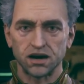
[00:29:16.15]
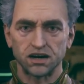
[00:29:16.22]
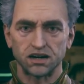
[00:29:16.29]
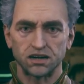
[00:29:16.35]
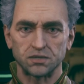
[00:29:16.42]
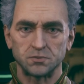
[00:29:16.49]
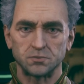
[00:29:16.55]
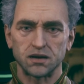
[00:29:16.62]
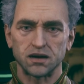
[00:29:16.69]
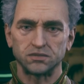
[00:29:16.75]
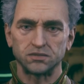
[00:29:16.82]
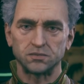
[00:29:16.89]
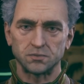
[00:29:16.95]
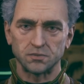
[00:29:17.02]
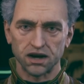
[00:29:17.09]
I'd
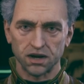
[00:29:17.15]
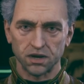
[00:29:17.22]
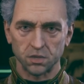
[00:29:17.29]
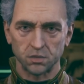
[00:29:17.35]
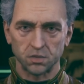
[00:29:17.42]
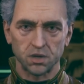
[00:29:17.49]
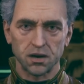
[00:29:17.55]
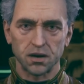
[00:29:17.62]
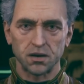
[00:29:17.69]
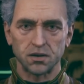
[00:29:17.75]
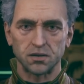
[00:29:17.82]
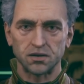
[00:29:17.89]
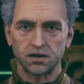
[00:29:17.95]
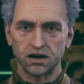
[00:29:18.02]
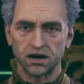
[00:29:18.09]
best get back to work.
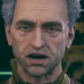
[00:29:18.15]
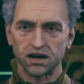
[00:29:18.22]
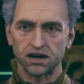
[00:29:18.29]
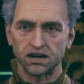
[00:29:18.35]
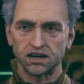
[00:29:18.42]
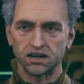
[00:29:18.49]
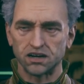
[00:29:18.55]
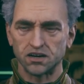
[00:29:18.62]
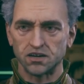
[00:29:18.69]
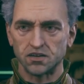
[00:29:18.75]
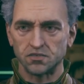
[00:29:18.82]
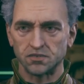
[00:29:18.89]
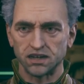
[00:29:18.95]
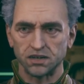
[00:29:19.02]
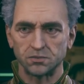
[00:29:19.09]
Uh, I
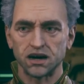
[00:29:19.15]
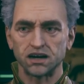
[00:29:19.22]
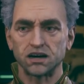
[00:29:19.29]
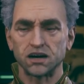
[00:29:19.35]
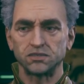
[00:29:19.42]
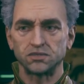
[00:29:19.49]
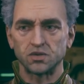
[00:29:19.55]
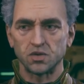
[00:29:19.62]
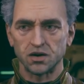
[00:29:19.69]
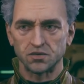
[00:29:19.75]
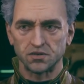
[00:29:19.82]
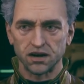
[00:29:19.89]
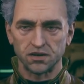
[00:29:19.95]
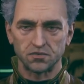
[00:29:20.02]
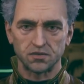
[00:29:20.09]
can feel my last dose
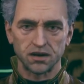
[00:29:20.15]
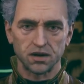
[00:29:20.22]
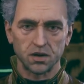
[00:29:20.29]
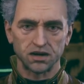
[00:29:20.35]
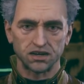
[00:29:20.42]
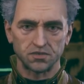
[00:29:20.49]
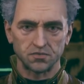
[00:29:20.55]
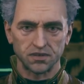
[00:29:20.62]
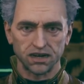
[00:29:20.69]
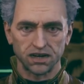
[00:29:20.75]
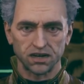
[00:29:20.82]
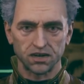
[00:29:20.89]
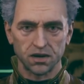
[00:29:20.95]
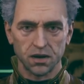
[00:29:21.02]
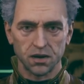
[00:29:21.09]
of caffeinoid
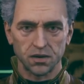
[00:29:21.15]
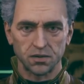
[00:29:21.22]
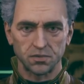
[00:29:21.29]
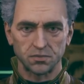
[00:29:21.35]
fading.